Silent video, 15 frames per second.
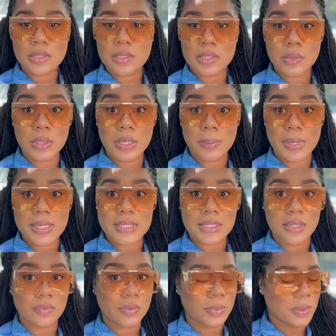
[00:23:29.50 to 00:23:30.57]
to get my
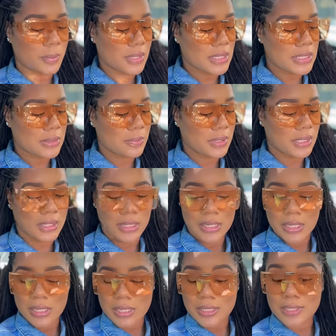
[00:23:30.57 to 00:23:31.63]
son from the bus. But
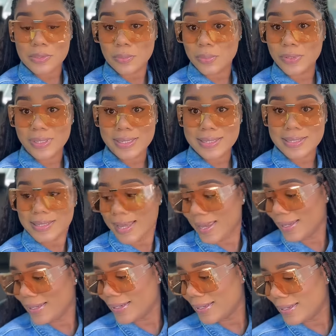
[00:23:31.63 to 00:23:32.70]
super
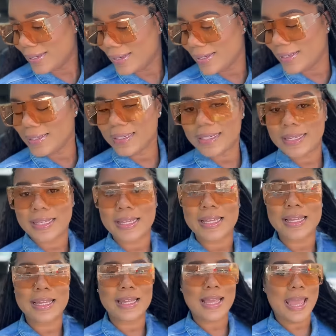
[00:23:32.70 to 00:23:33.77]
excited.
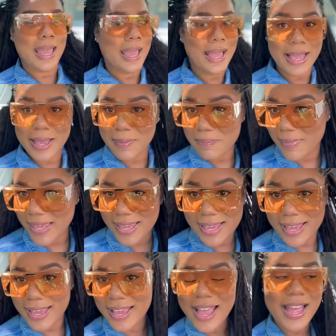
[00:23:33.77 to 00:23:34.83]
Yay
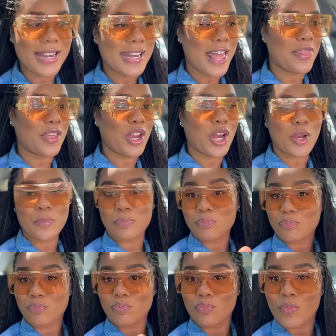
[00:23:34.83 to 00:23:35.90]
me. Another
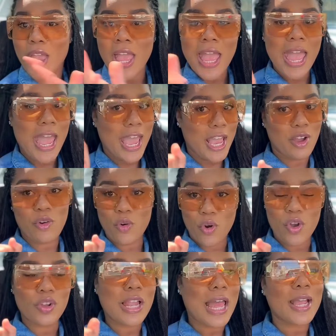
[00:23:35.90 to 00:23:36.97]
hey
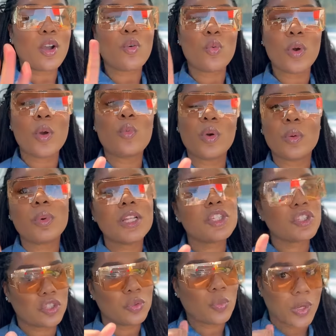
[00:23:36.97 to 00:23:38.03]
girl like what what
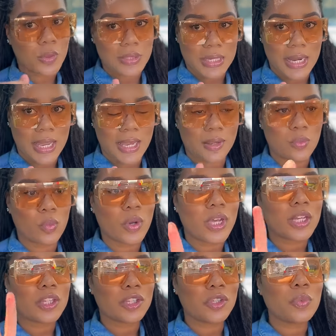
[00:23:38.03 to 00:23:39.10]
what you want today
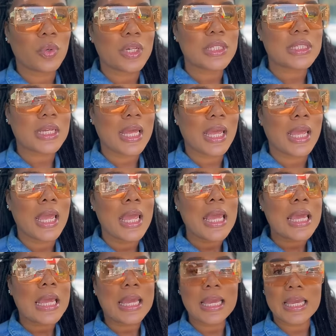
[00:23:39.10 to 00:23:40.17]
what you want today
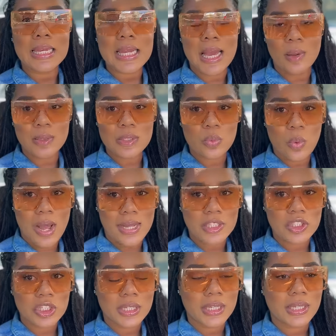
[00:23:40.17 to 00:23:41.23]
and i was
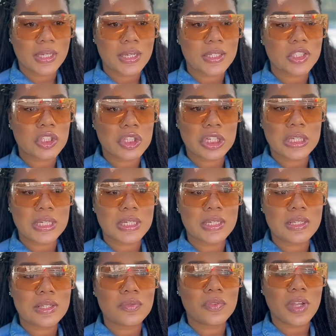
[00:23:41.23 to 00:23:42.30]
watching
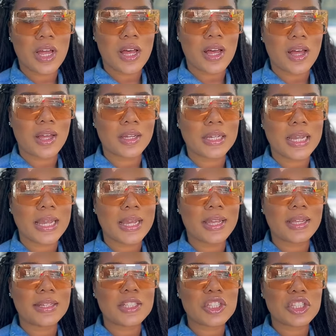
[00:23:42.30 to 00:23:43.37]
g's vlog
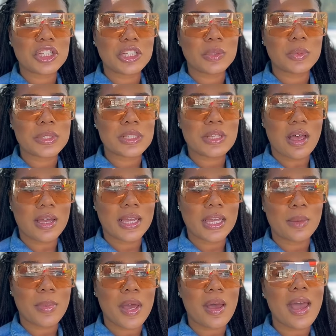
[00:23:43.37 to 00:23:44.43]
and she was talking
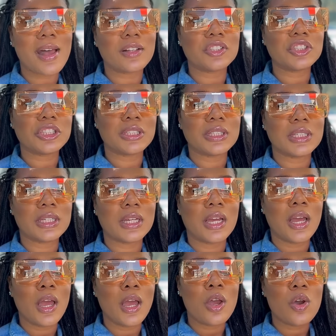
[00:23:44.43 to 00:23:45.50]
about how she
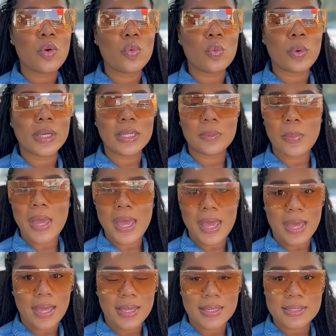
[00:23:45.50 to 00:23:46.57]
went
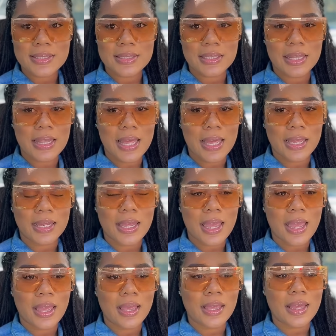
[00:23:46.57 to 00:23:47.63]
past like
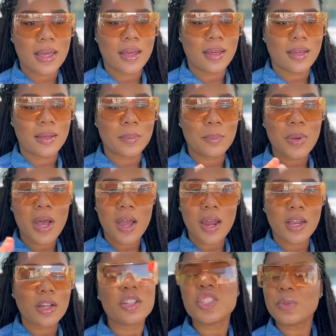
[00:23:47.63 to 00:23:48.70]
a uh,
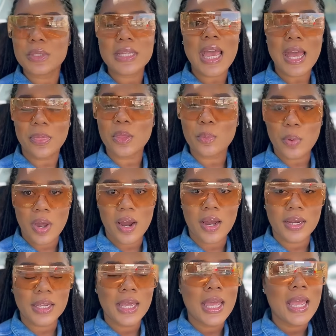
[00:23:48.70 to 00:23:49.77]
park or she was at the
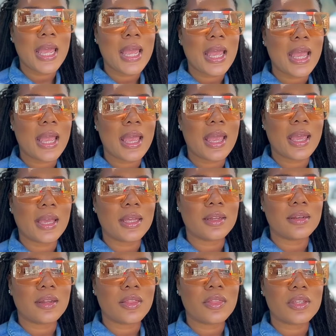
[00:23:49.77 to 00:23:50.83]
park
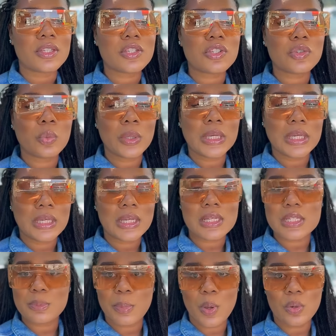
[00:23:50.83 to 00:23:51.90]
and the swing
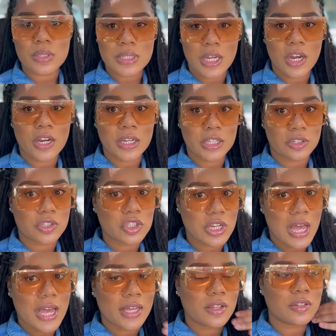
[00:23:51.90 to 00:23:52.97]
spoke to her inner
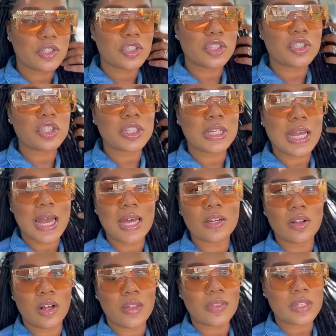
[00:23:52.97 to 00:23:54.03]
child so she got
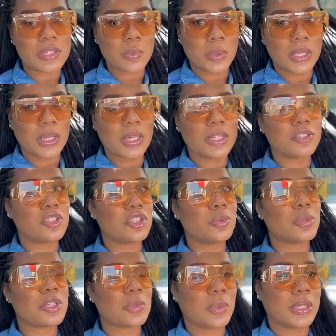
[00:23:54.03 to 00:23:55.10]
on the swing and she
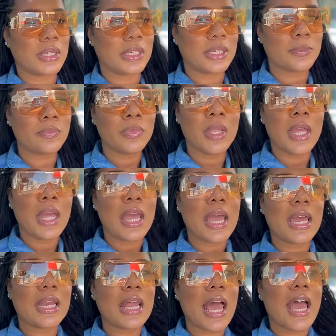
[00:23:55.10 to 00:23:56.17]
was swinging
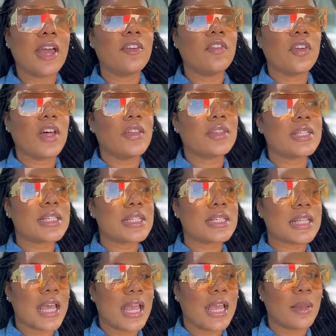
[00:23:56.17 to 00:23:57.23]
and i felt the
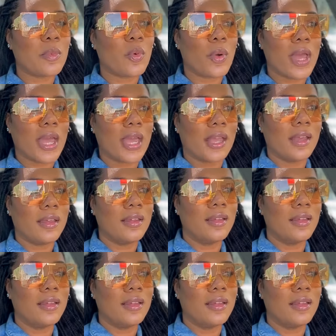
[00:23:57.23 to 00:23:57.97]
same way